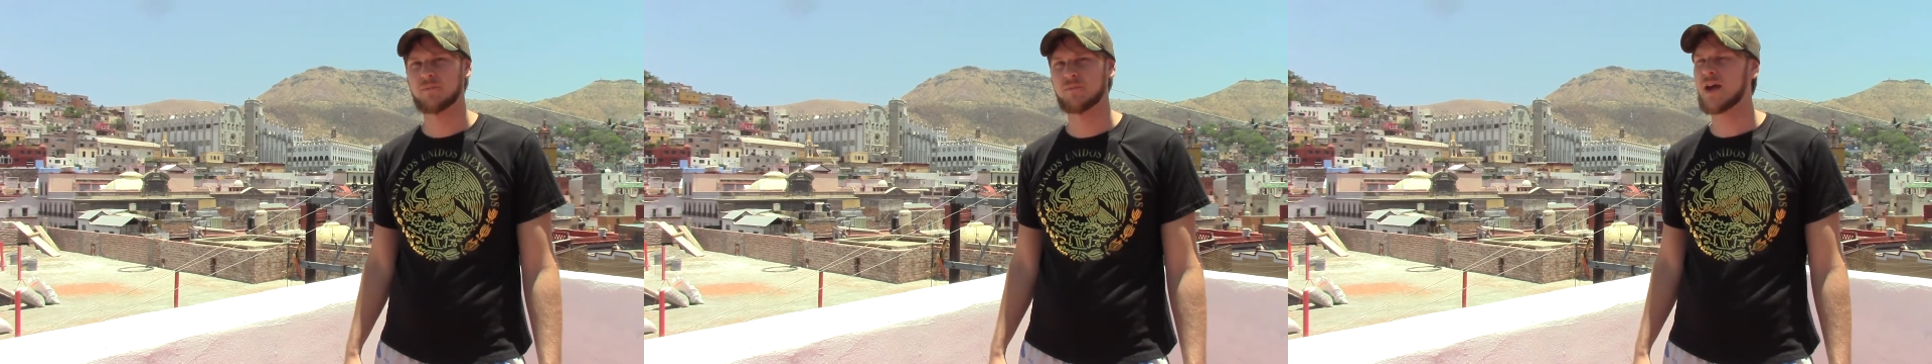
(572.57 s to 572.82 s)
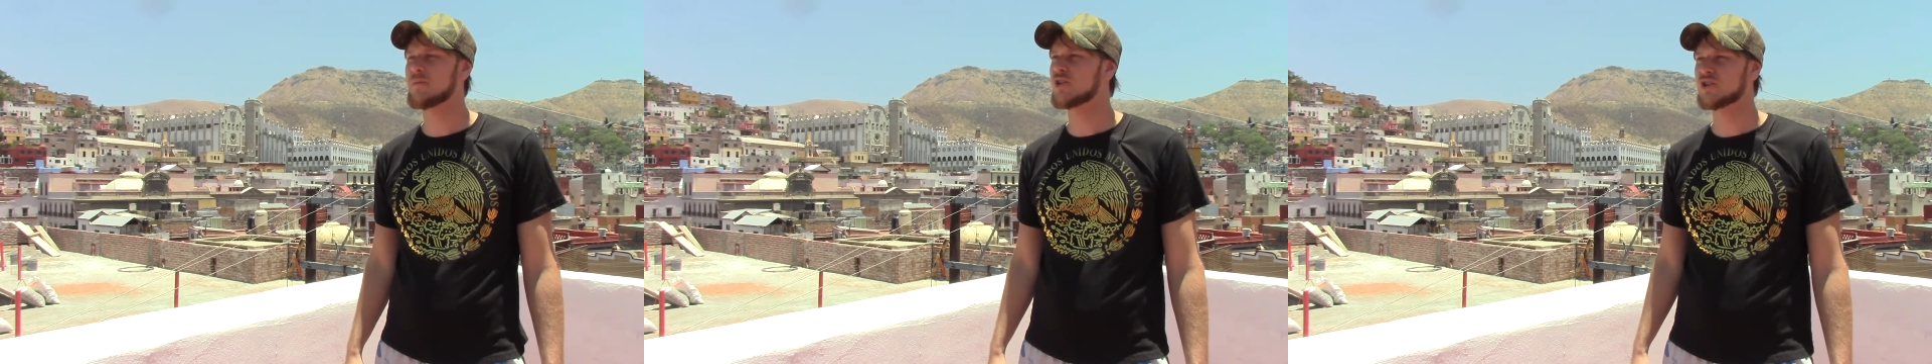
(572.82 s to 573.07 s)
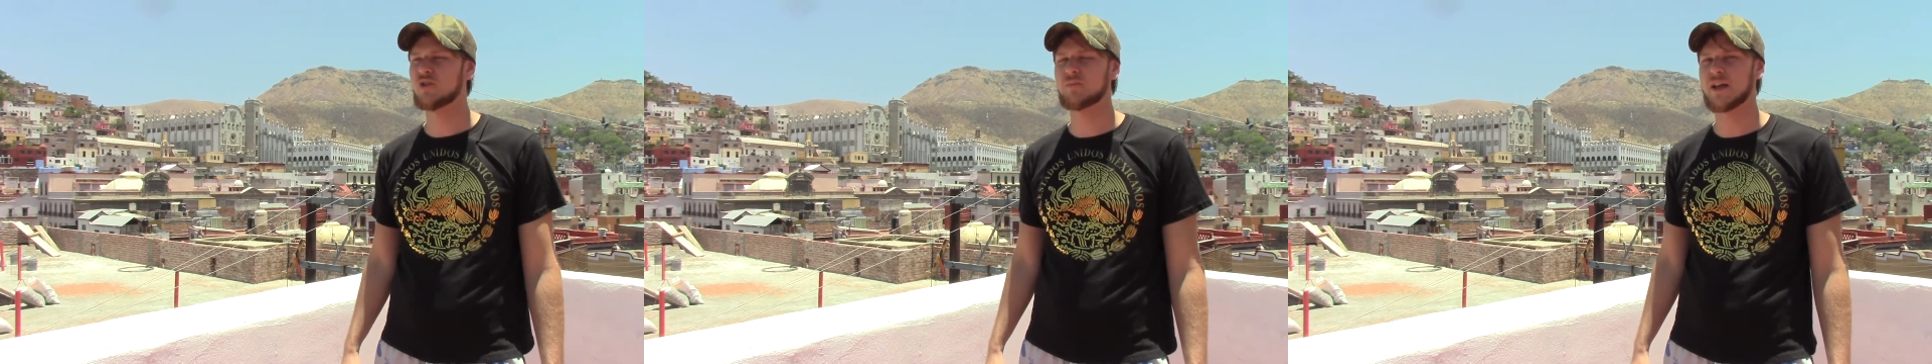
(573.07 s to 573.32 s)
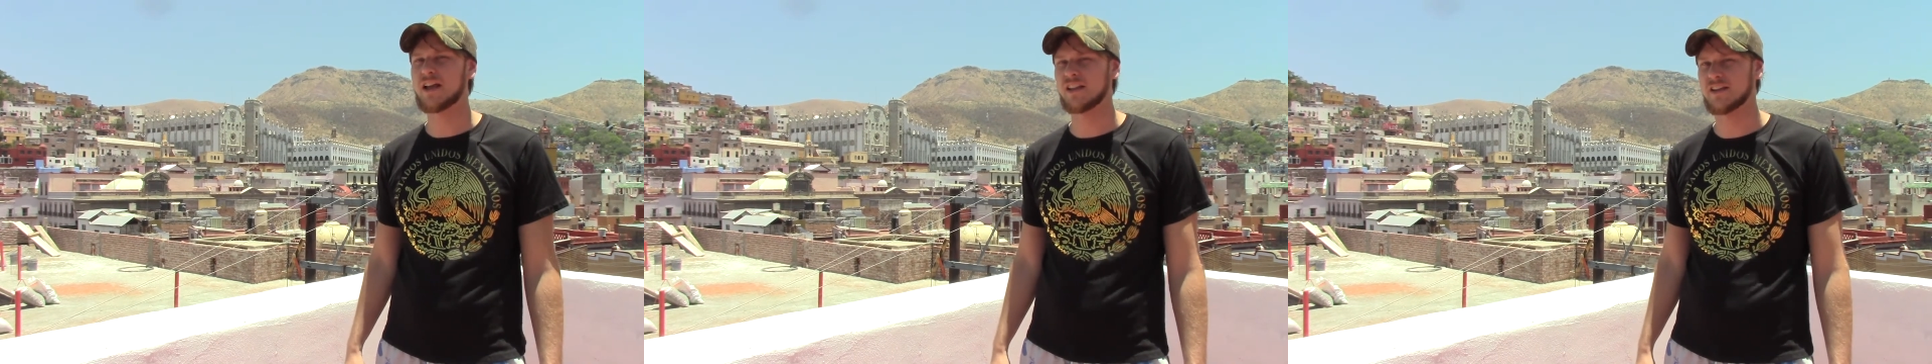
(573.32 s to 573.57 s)
maybe you should
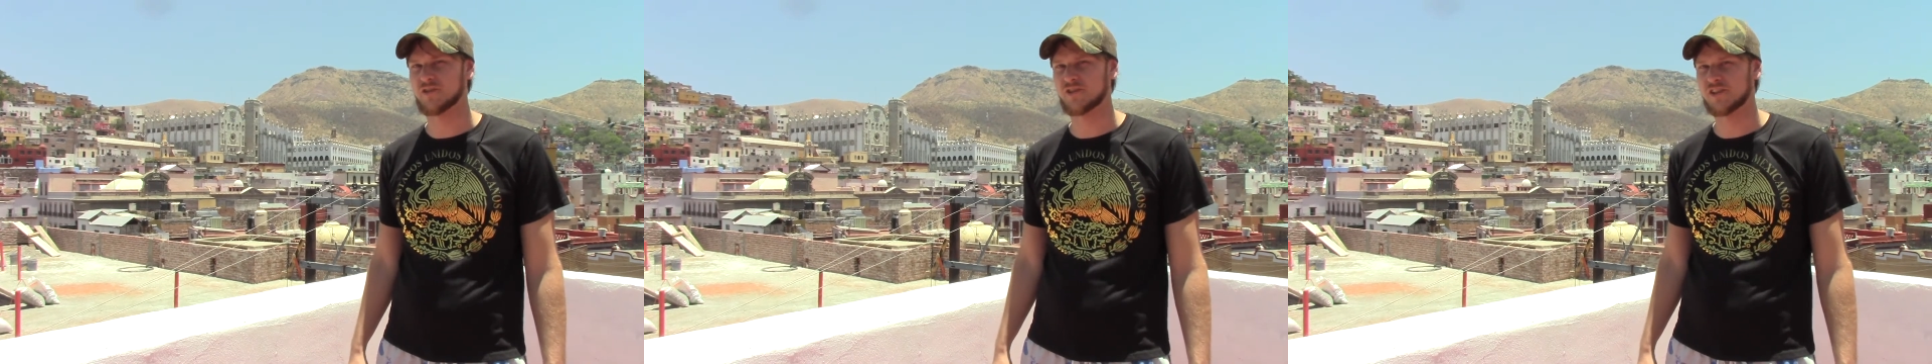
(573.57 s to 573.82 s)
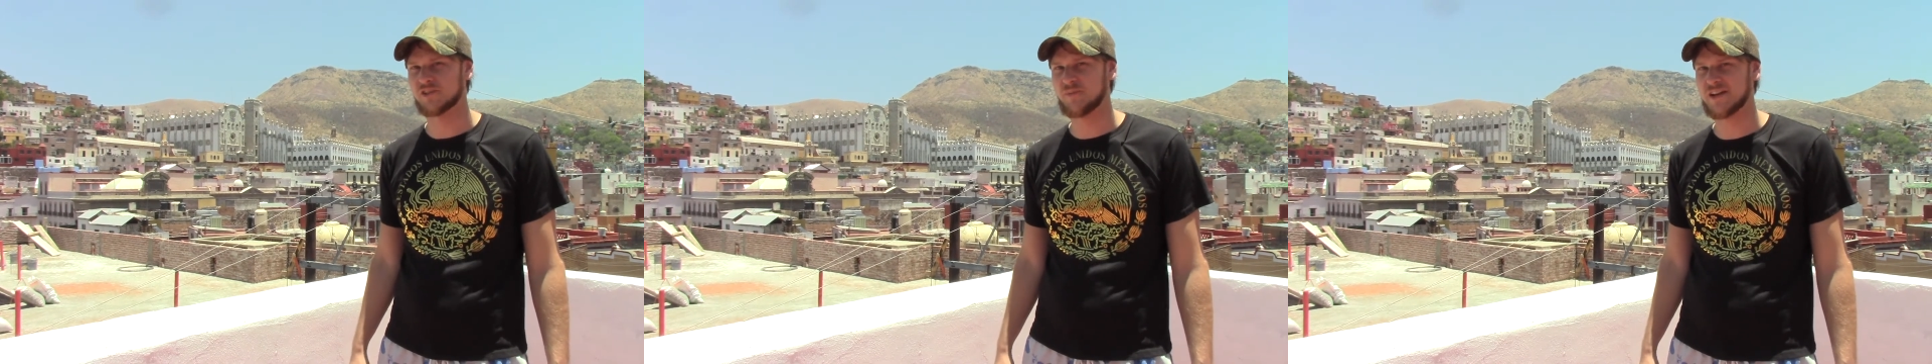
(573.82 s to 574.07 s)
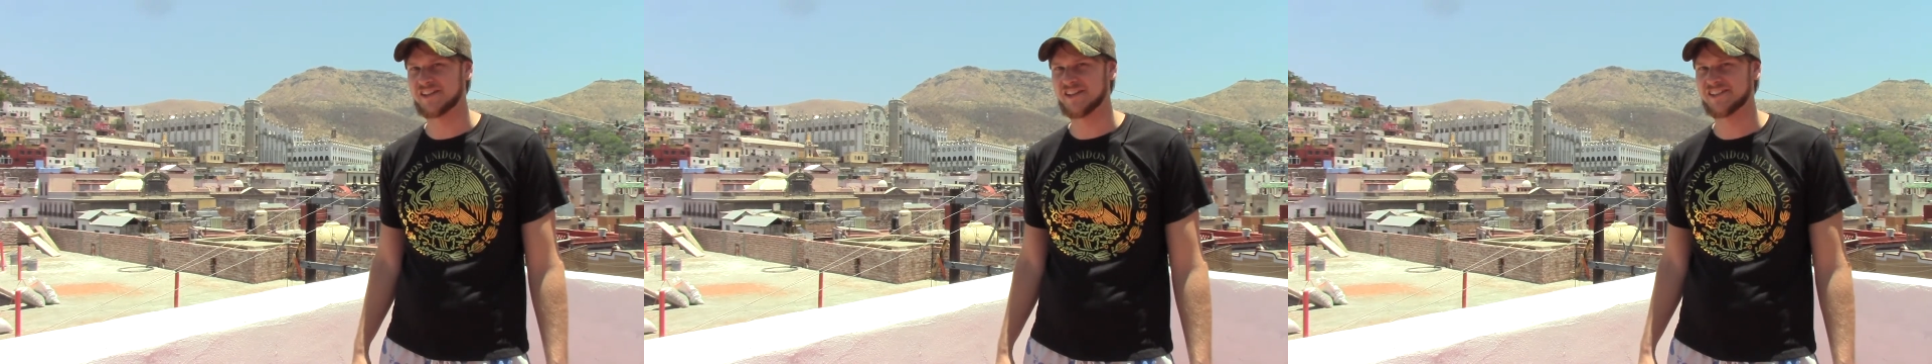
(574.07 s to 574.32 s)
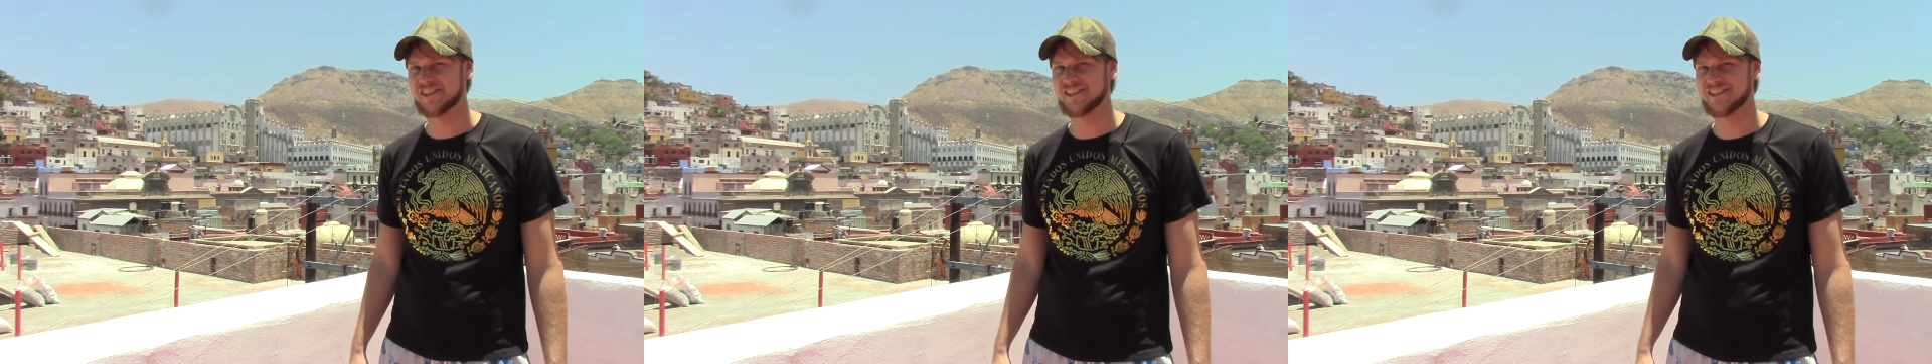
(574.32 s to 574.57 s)
be a little
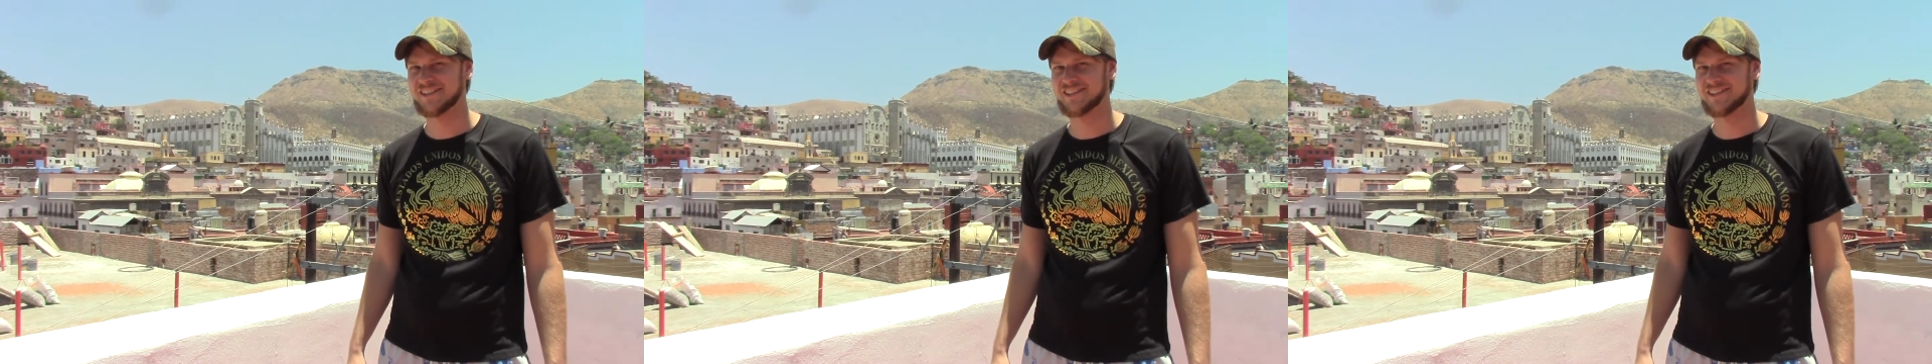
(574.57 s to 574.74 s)
suspicious.